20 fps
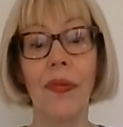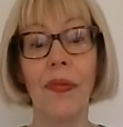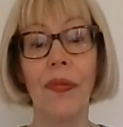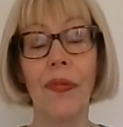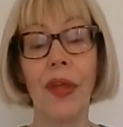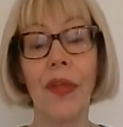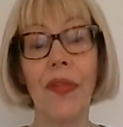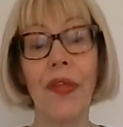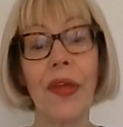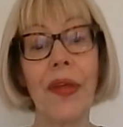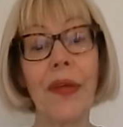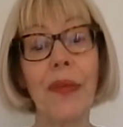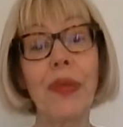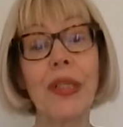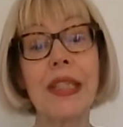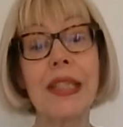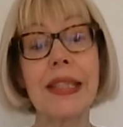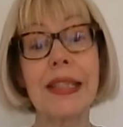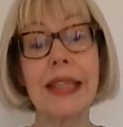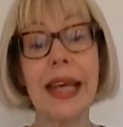that they
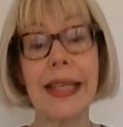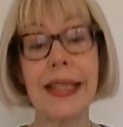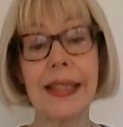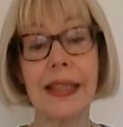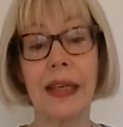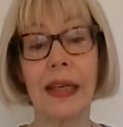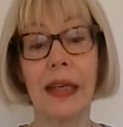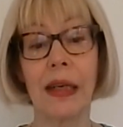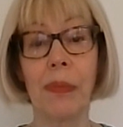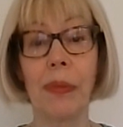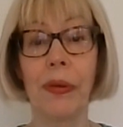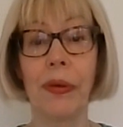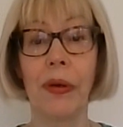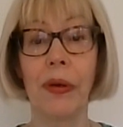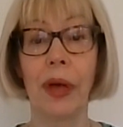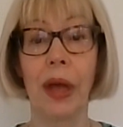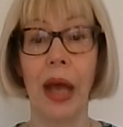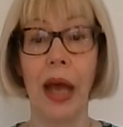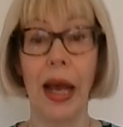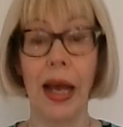would set up
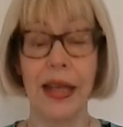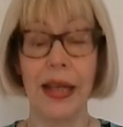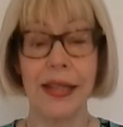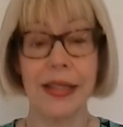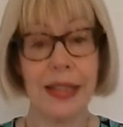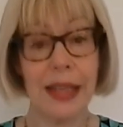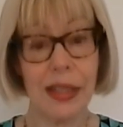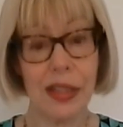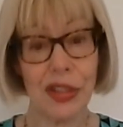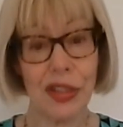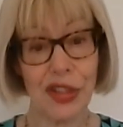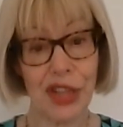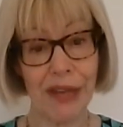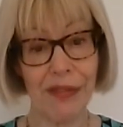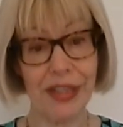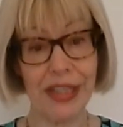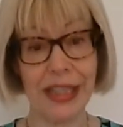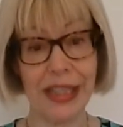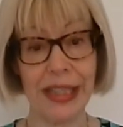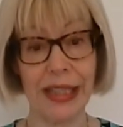a
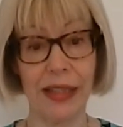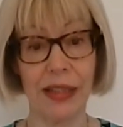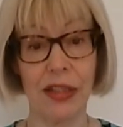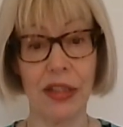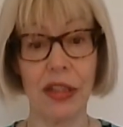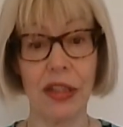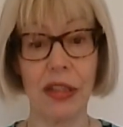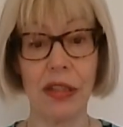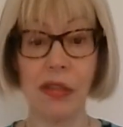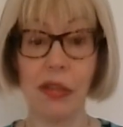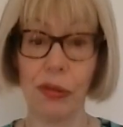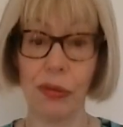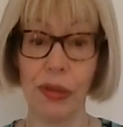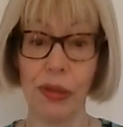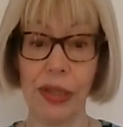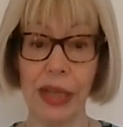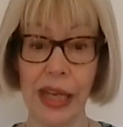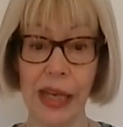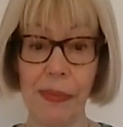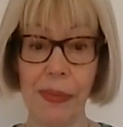charity to
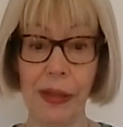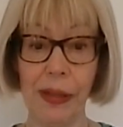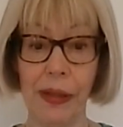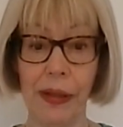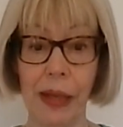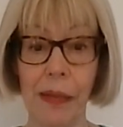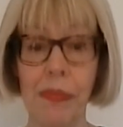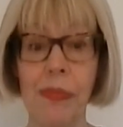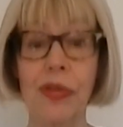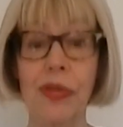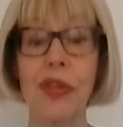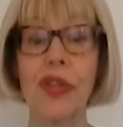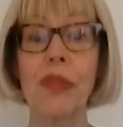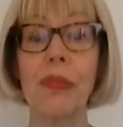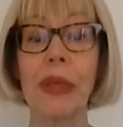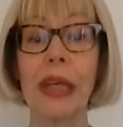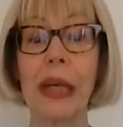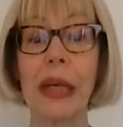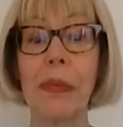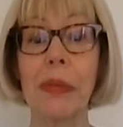enable them to
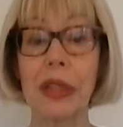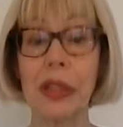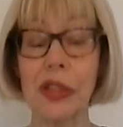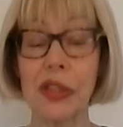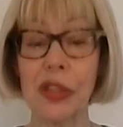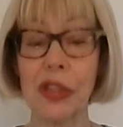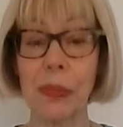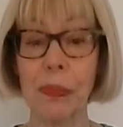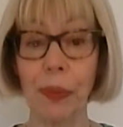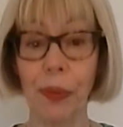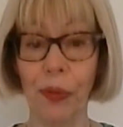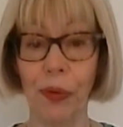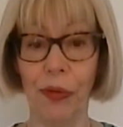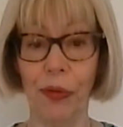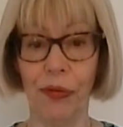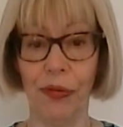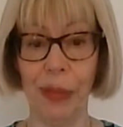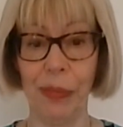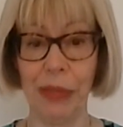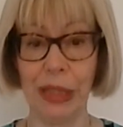be able to support
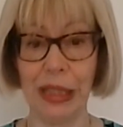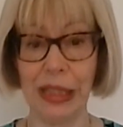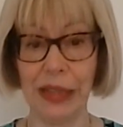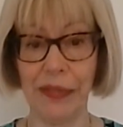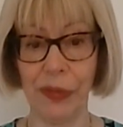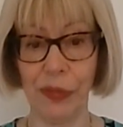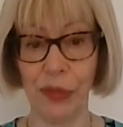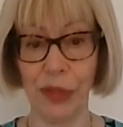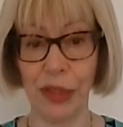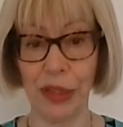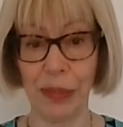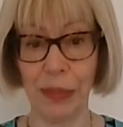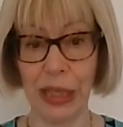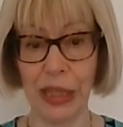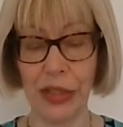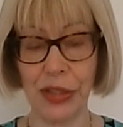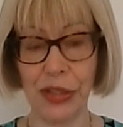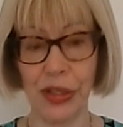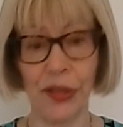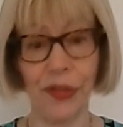families living with
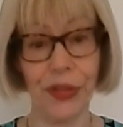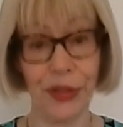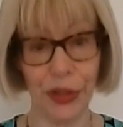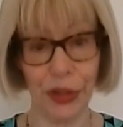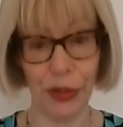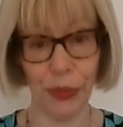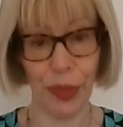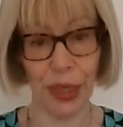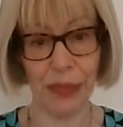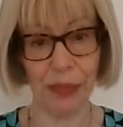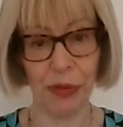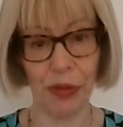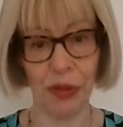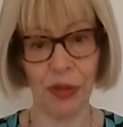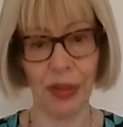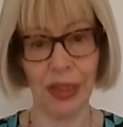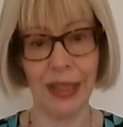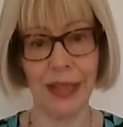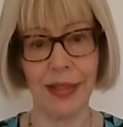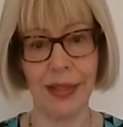dementia through Admiral
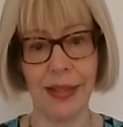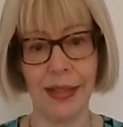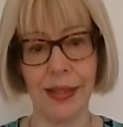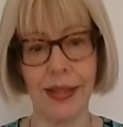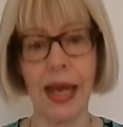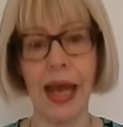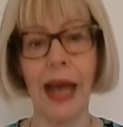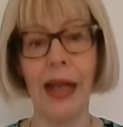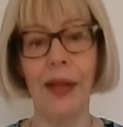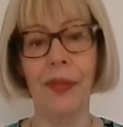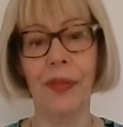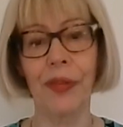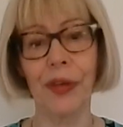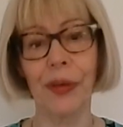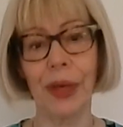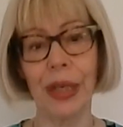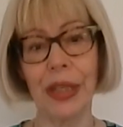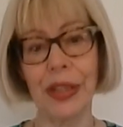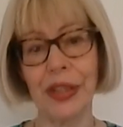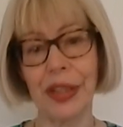Nurses and
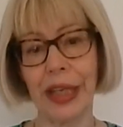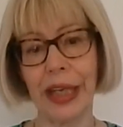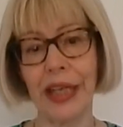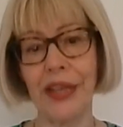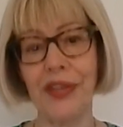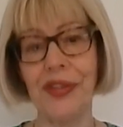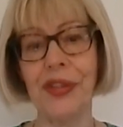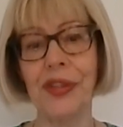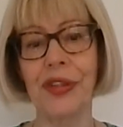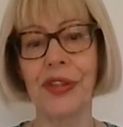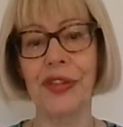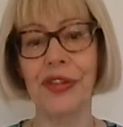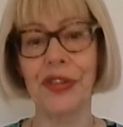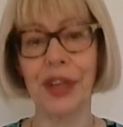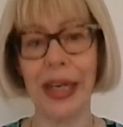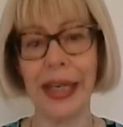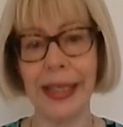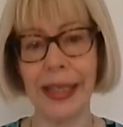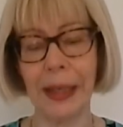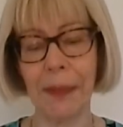through education and
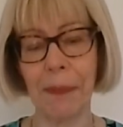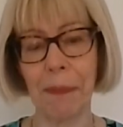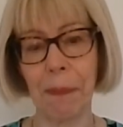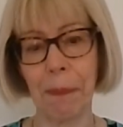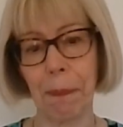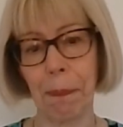training.